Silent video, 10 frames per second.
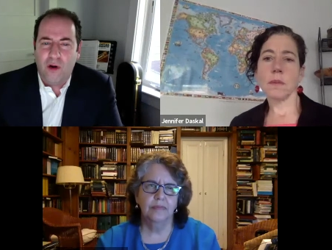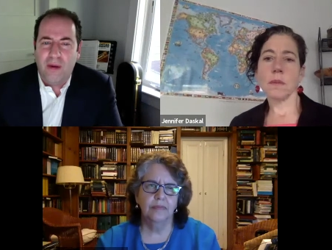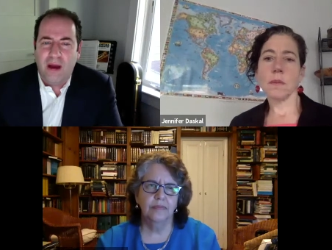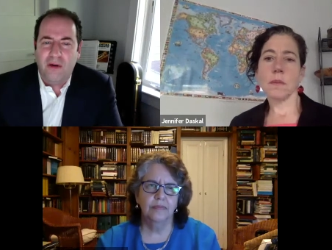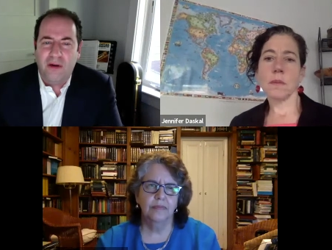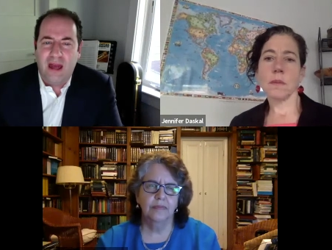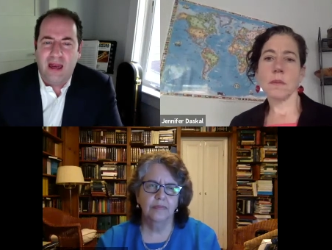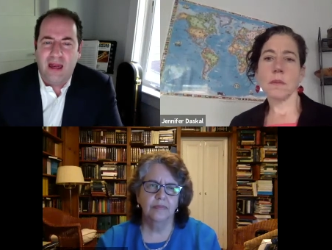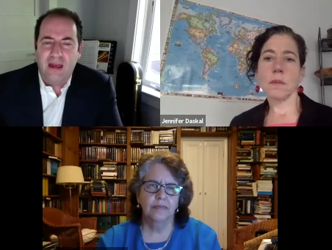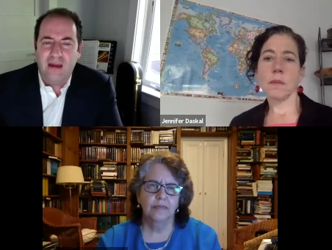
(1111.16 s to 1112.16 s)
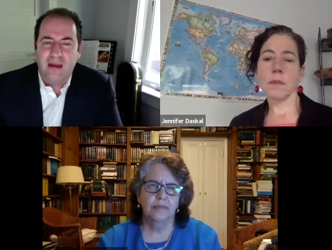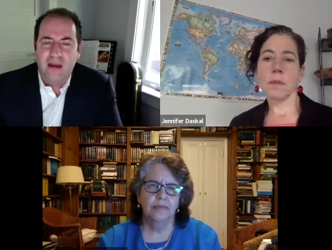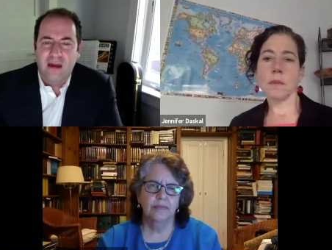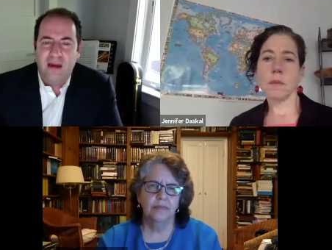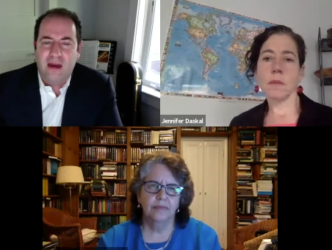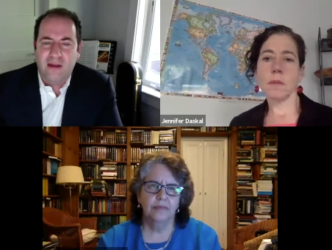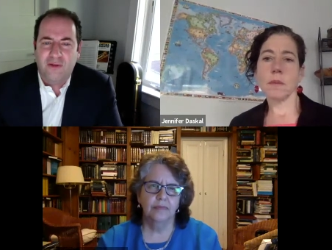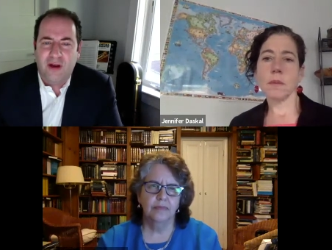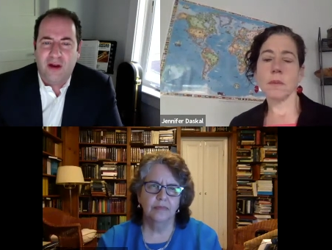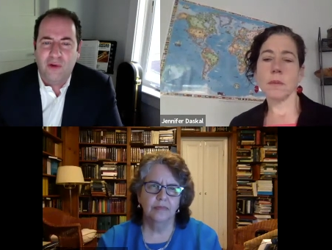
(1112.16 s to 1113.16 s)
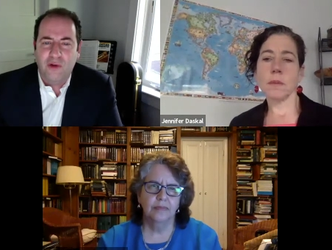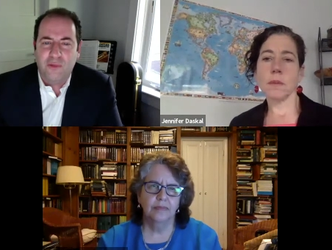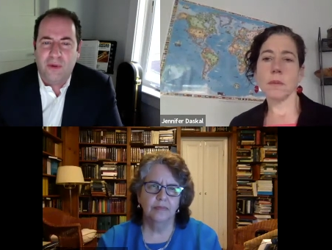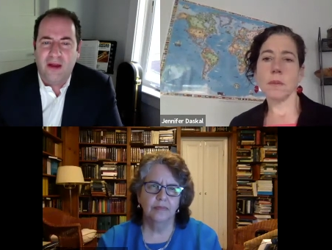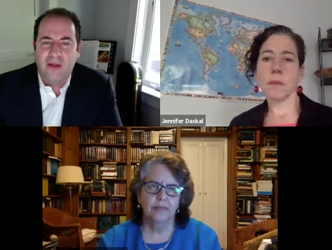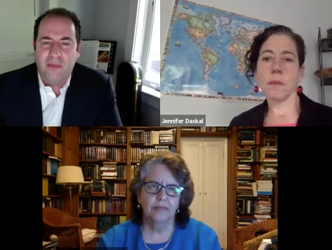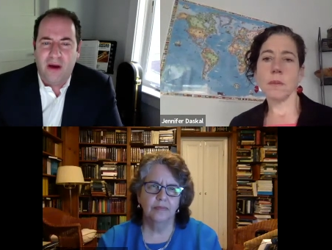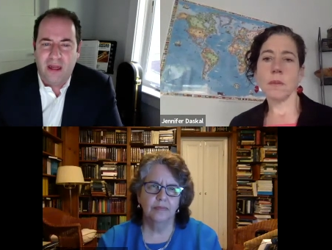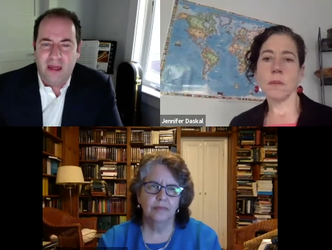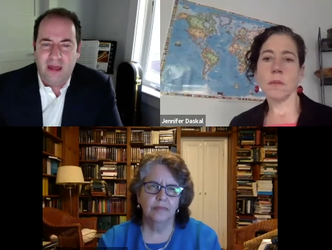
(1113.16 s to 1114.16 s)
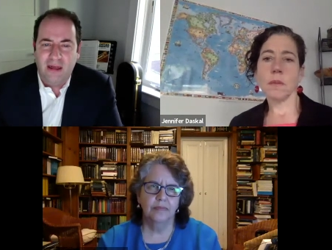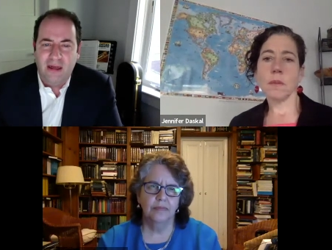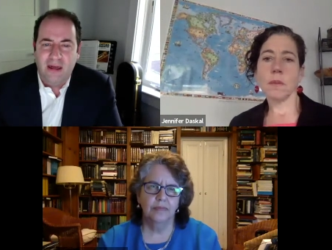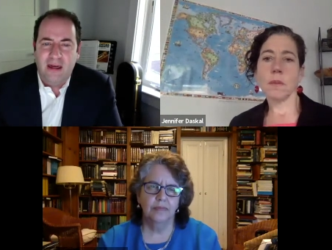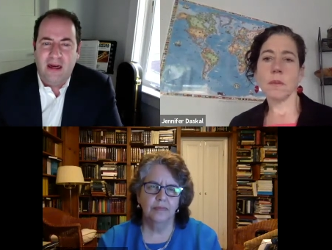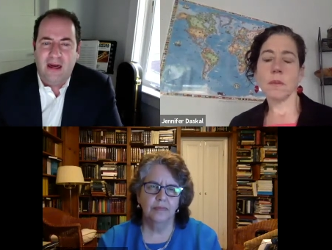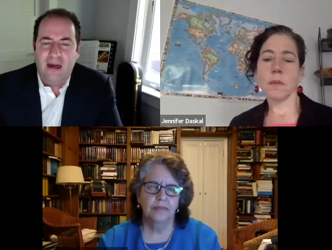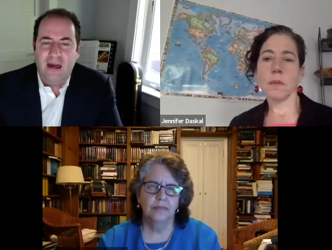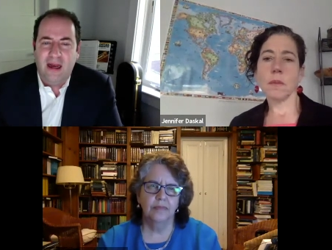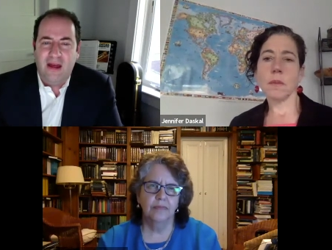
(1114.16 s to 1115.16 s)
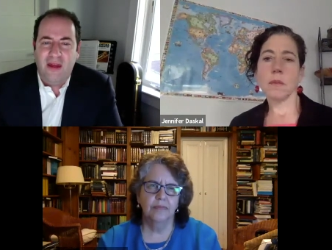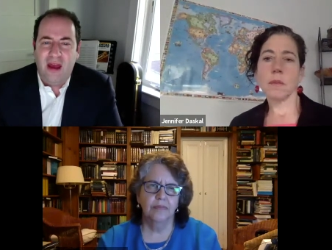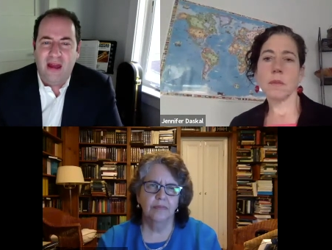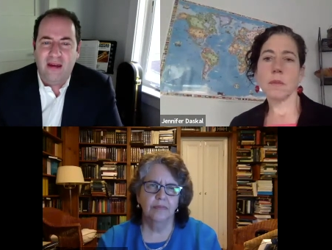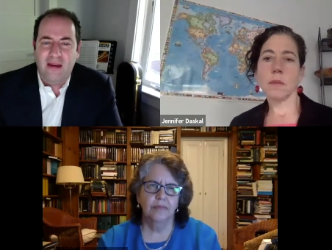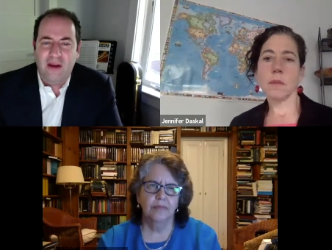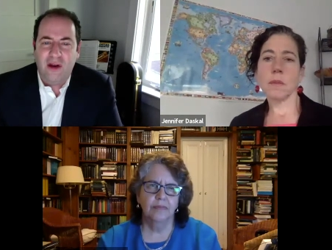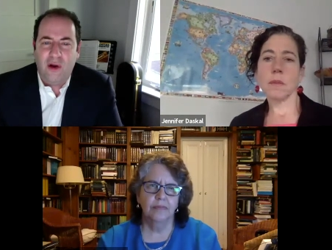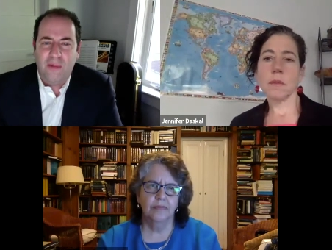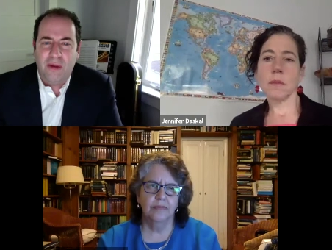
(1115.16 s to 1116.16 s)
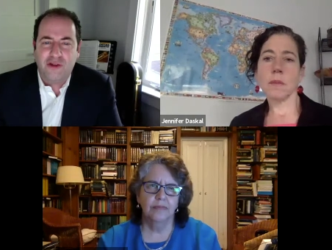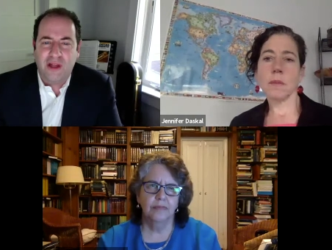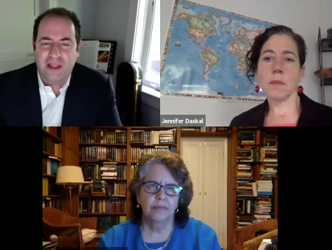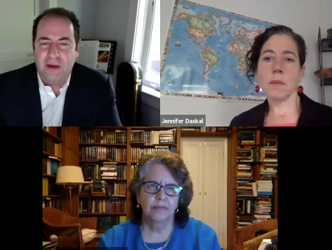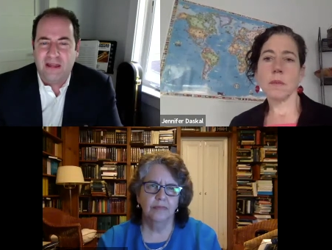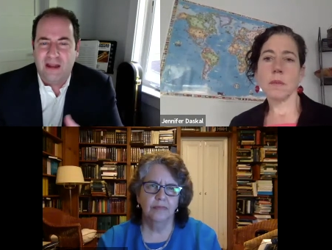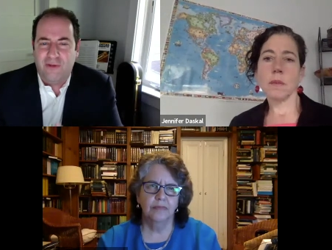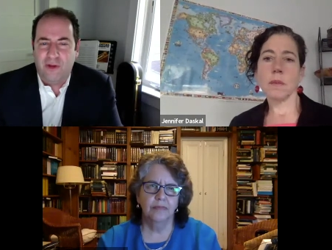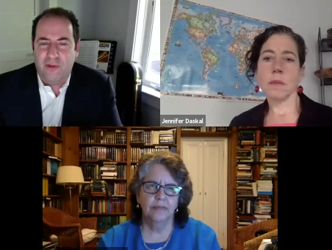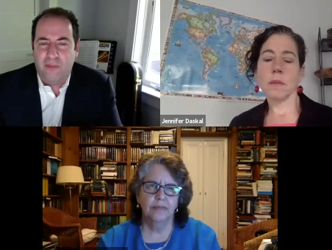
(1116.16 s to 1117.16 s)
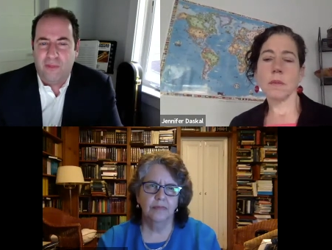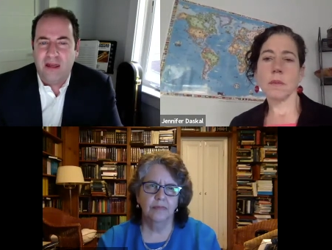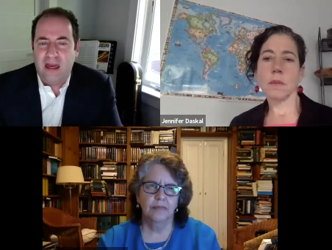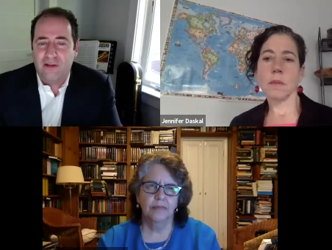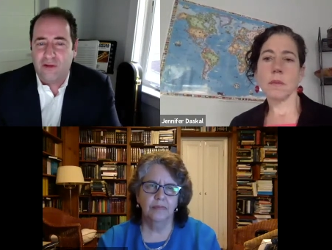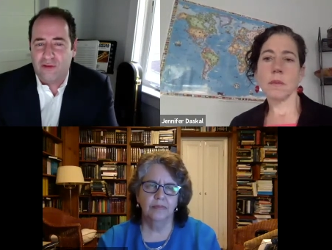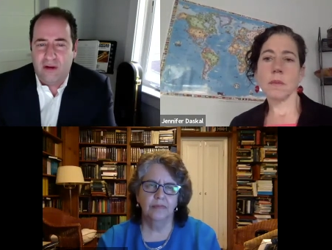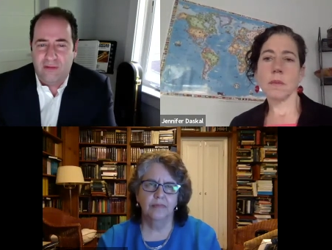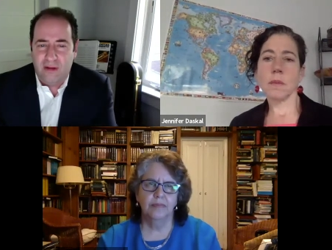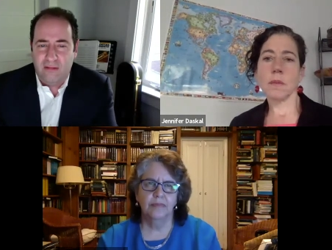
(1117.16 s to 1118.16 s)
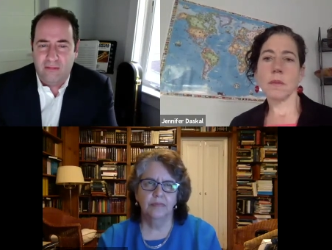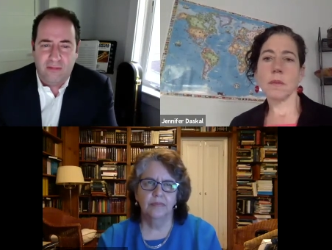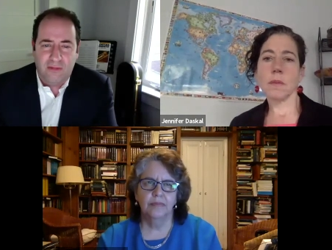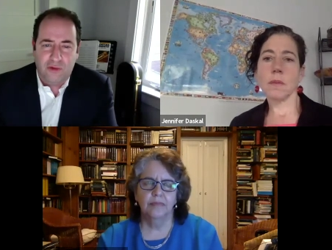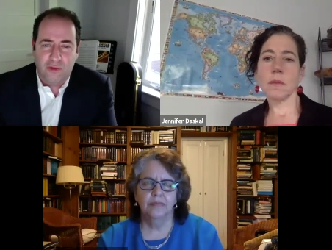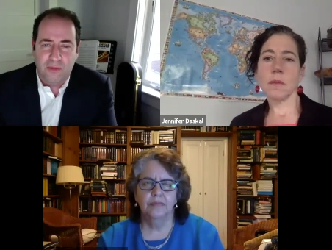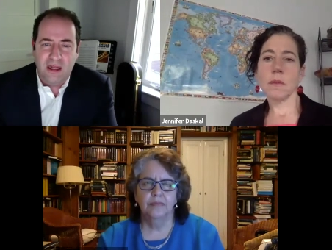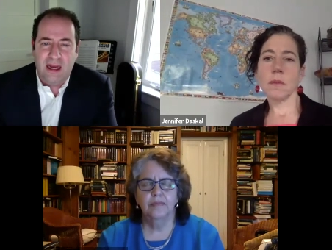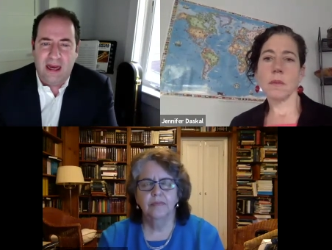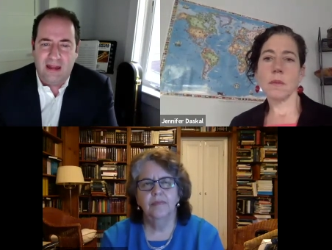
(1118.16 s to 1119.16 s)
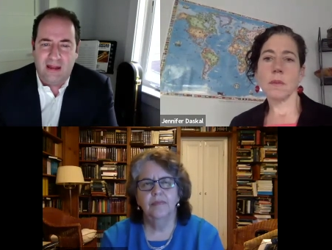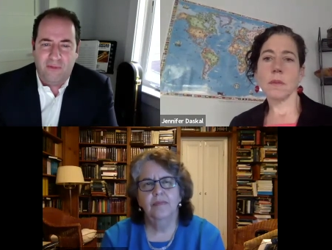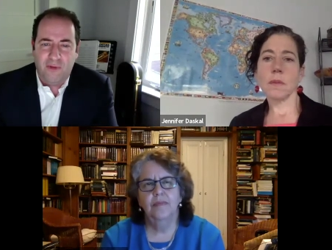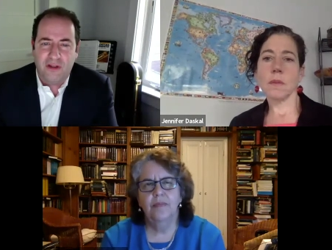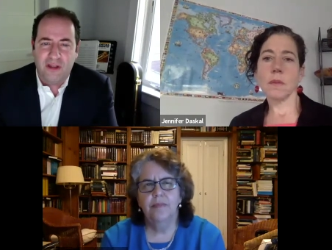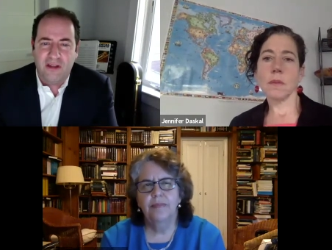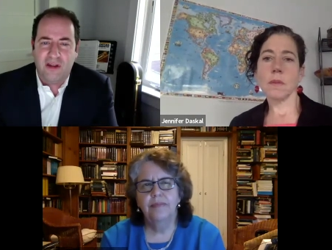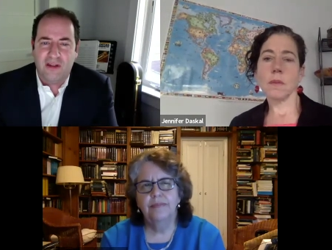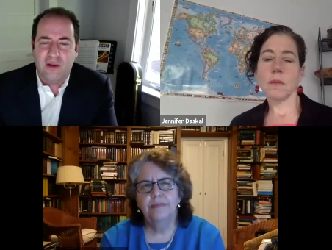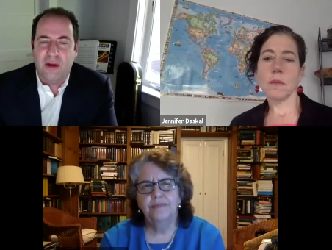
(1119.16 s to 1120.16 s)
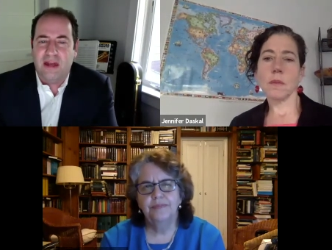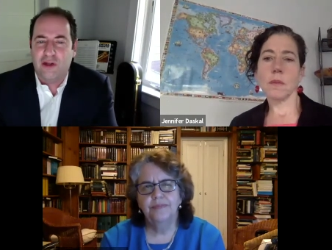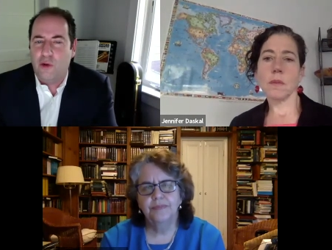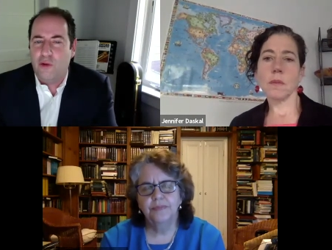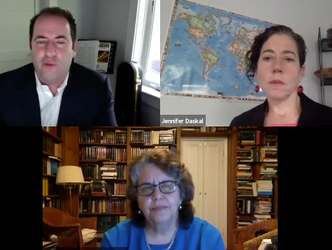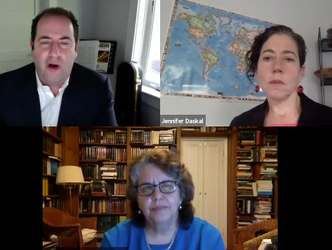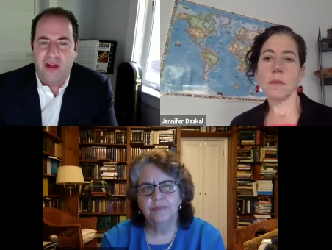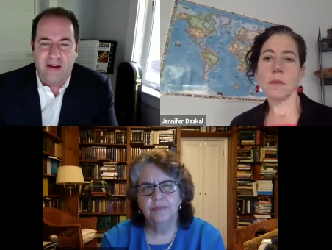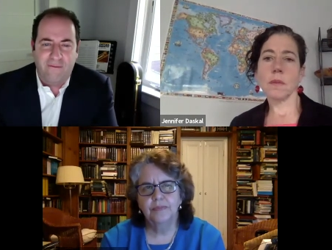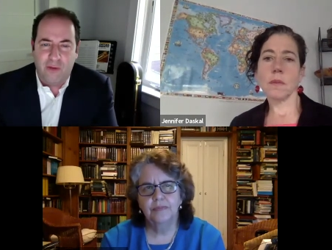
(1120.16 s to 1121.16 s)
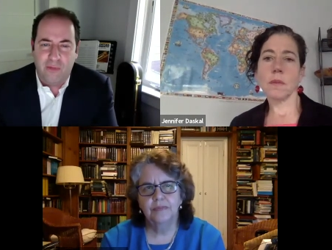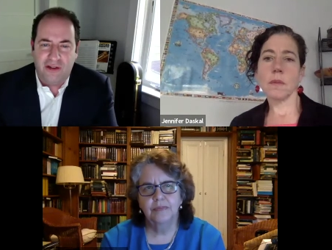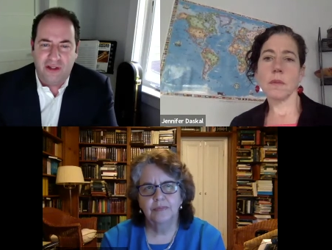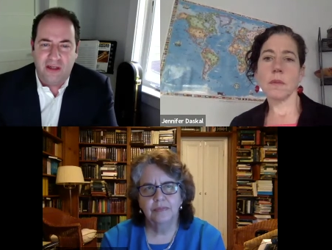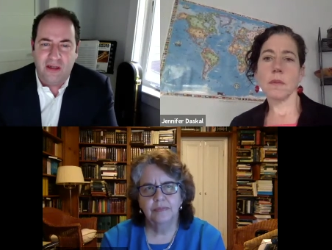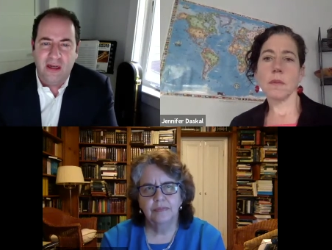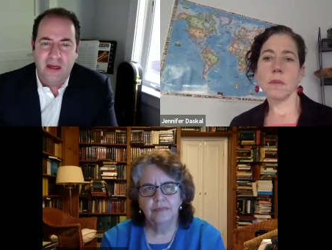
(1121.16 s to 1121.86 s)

Speaker 1: about getting uh, to find out who's behind the money. Uh, and then, you know, I'm not sure that's best left with broadcasters or even social media at the first instance because someone has to go through all that information.